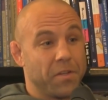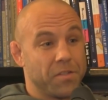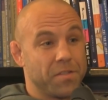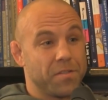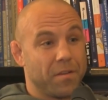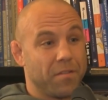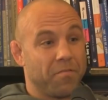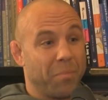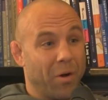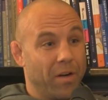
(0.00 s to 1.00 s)
visions
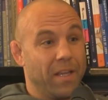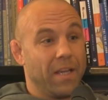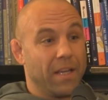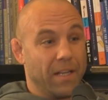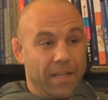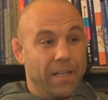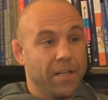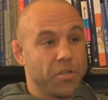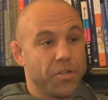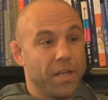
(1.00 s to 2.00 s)
of partying and
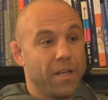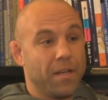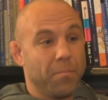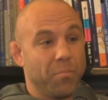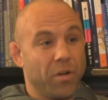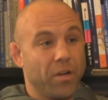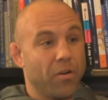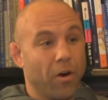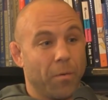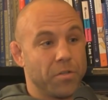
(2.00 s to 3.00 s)
eating shit and putting
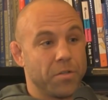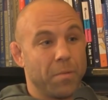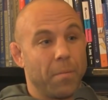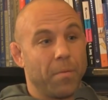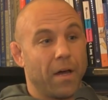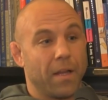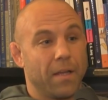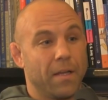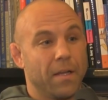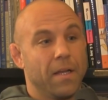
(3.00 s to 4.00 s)
garbage in my
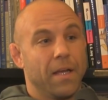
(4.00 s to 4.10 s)
body